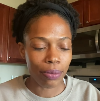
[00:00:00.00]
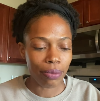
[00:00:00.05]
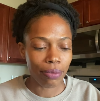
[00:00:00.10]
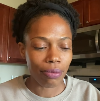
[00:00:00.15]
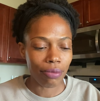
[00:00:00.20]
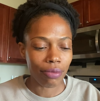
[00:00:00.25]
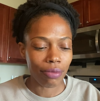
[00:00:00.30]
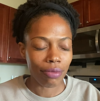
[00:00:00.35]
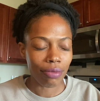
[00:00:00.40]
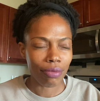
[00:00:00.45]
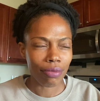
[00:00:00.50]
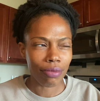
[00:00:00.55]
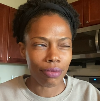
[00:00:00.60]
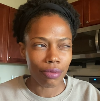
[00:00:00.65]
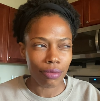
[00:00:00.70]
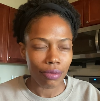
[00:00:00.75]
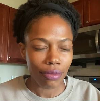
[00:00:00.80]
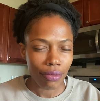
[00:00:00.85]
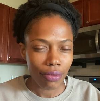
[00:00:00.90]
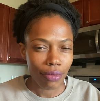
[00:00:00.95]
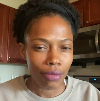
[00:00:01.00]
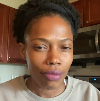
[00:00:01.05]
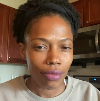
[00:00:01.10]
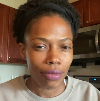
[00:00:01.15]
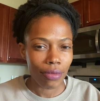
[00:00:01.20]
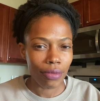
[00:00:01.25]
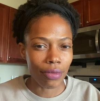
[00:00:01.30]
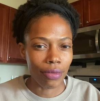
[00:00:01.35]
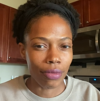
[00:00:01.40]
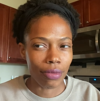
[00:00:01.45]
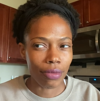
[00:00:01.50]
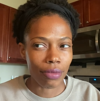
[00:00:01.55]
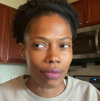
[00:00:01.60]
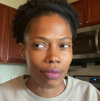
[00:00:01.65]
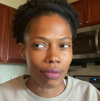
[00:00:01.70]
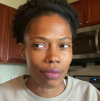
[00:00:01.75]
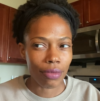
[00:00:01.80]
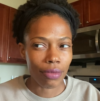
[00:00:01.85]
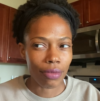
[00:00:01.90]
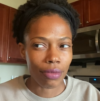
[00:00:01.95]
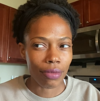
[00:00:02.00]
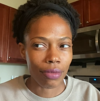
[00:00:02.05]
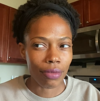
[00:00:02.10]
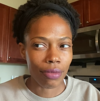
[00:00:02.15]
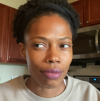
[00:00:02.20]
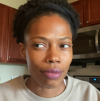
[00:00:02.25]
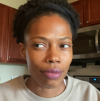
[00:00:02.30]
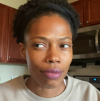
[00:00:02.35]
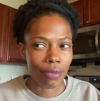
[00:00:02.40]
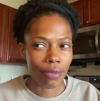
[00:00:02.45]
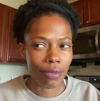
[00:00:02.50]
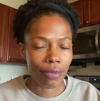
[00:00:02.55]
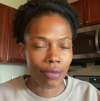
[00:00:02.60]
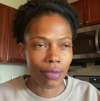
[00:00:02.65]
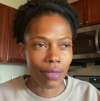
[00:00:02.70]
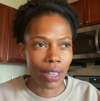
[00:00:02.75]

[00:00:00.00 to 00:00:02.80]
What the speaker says: (no one is talking)